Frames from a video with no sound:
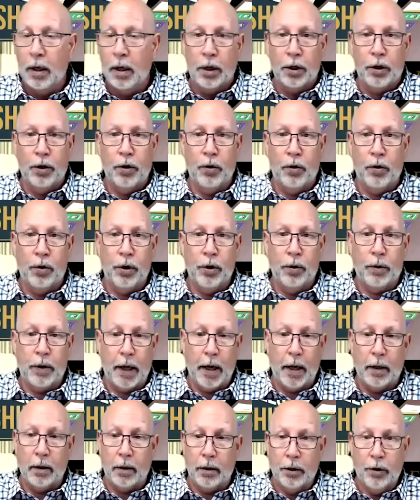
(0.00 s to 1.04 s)
You you
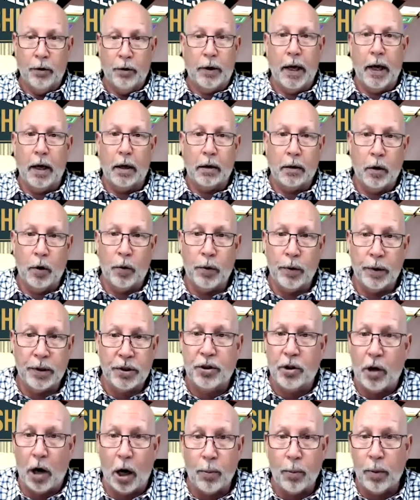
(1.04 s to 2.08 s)
can't you can't go to a
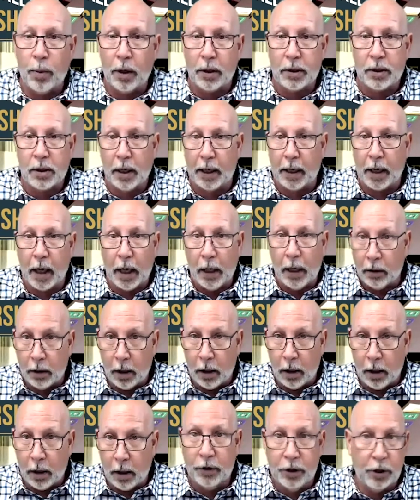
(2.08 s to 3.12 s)
Starbucks like I
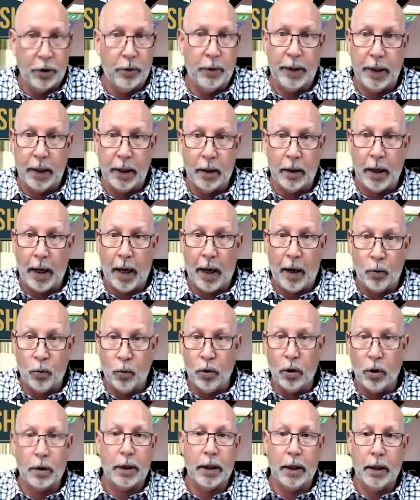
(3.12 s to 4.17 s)
love doing and
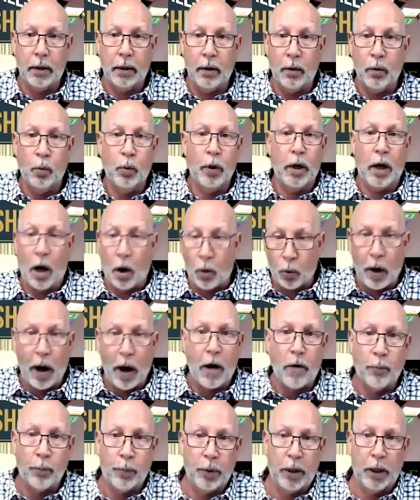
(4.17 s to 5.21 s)
working w-
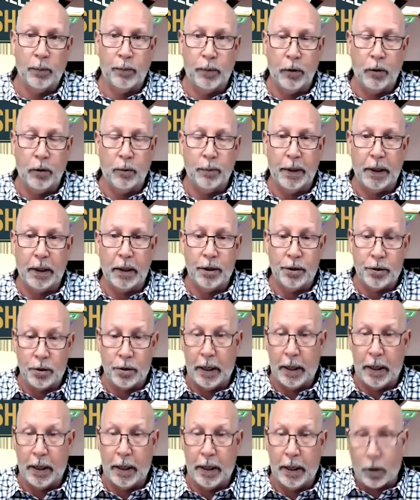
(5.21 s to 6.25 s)
around people because
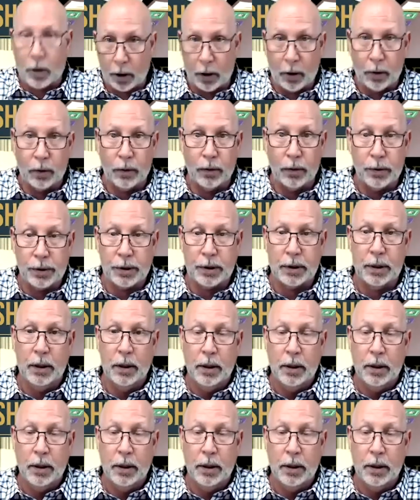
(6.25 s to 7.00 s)
they were closed.